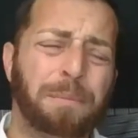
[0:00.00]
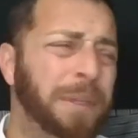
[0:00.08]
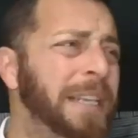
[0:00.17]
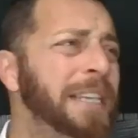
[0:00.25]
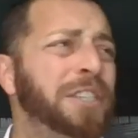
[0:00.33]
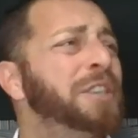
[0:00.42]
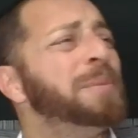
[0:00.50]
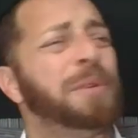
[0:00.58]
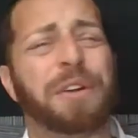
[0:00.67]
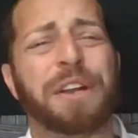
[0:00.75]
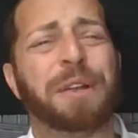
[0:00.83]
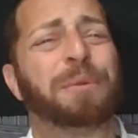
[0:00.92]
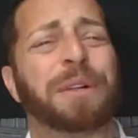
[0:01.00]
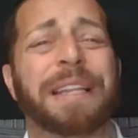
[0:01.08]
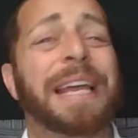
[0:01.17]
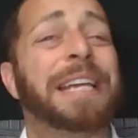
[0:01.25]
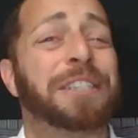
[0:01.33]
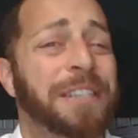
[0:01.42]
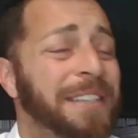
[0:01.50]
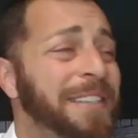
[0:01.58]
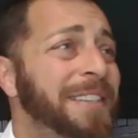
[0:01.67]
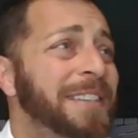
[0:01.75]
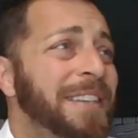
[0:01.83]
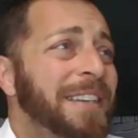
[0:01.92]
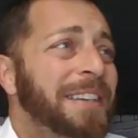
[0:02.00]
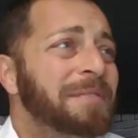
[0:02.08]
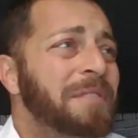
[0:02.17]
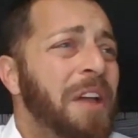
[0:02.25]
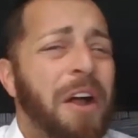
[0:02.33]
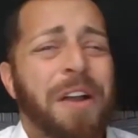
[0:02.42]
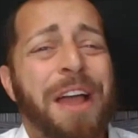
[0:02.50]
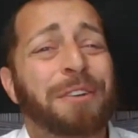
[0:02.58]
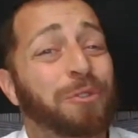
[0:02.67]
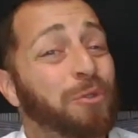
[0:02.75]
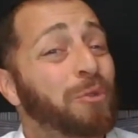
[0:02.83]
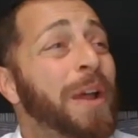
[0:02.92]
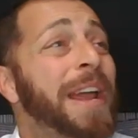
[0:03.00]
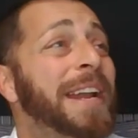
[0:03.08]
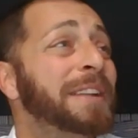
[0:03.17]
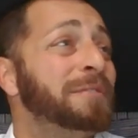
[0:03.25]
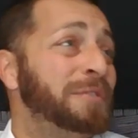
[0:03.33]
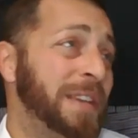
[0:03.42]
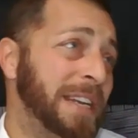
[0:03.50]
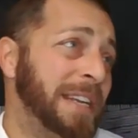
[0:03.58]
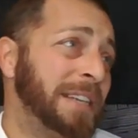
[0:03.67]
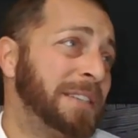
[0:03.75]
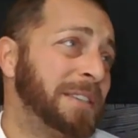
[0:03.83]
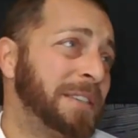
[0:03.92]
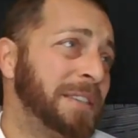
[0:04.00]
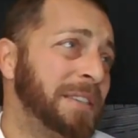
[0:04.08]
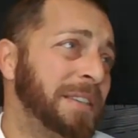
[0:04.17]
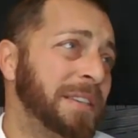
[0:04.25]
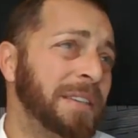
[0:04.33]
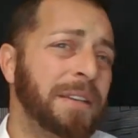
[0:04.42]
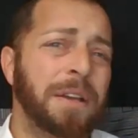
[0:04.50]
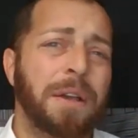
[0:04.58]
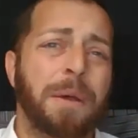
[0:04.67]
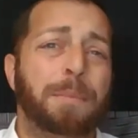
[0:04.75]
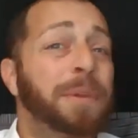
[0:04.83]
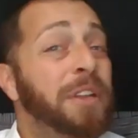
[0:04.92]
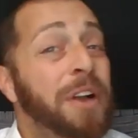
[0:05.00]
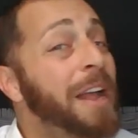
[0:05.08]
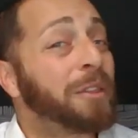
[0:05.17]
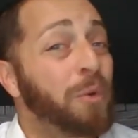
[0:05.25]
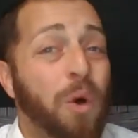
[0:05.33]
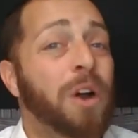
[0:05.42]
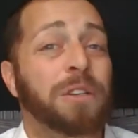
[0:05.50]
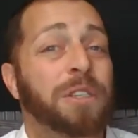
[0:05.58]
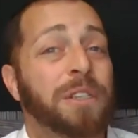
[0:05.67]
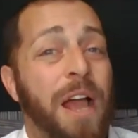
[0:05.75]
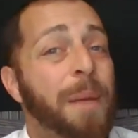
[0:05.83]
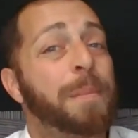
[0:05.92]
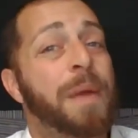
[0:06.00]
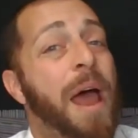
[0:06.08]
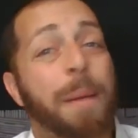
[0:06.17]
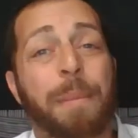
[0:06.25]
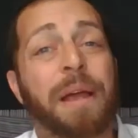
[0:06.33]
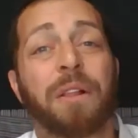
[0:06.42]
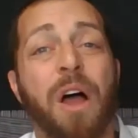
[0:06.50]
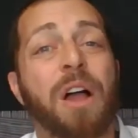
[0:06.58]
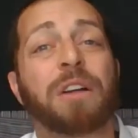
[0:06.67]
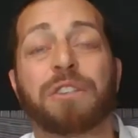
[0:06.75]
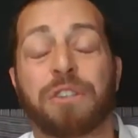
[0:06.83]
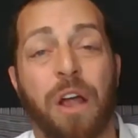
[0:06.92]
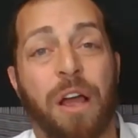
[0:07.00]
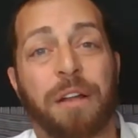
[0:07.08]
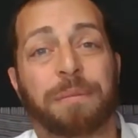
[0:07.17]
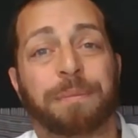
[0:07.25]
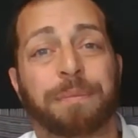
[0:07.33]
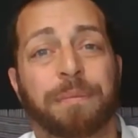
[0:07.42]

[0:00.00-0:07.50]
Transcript: Police community relations are not great in Phoenix, but they're not the worst. Not by a long shot.